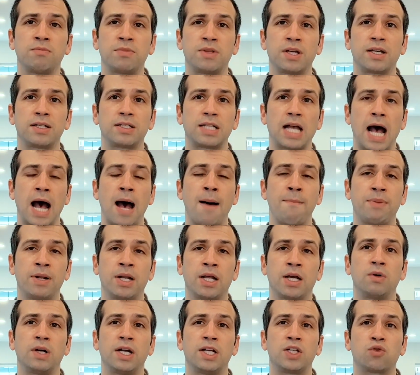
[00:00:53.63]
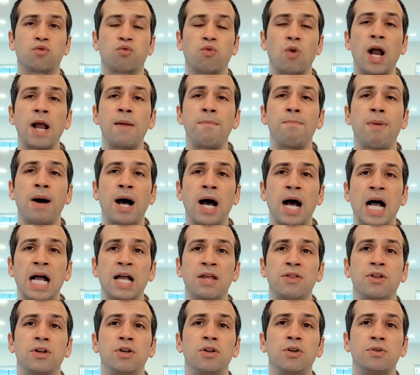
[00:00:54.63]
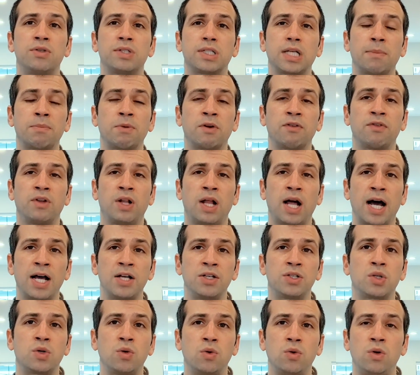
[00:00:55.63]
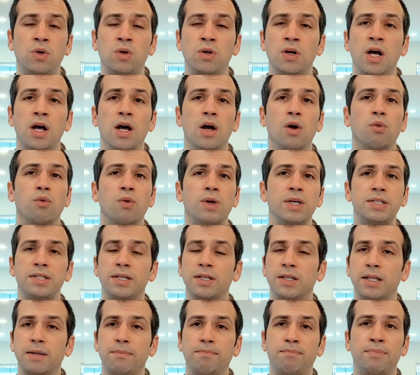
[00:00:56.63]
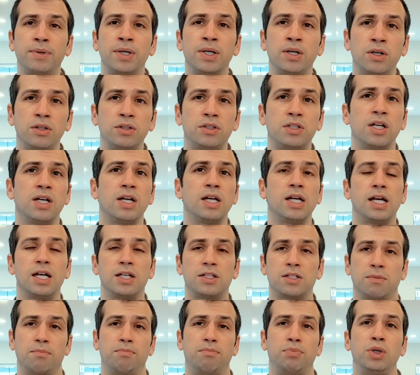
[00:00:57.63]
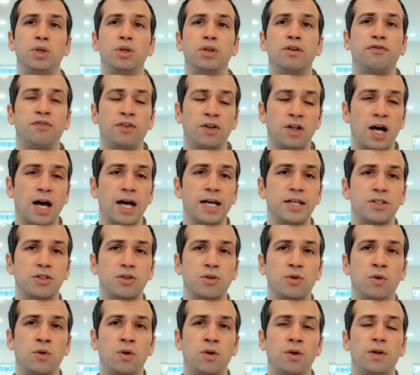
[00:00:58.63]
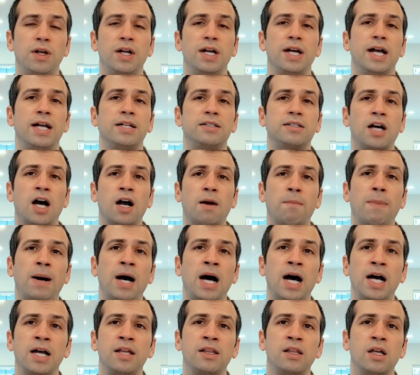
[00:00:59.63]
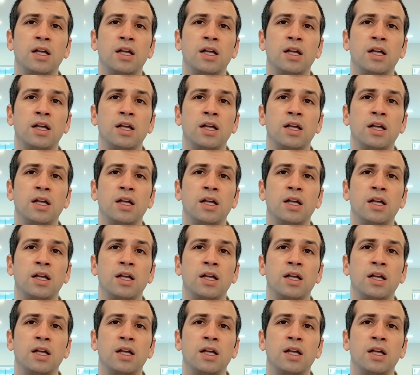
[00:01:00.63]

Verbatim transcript: things happening. It's right by the new Somerville High School, recently built. It's a beautiful high school, and tucked behind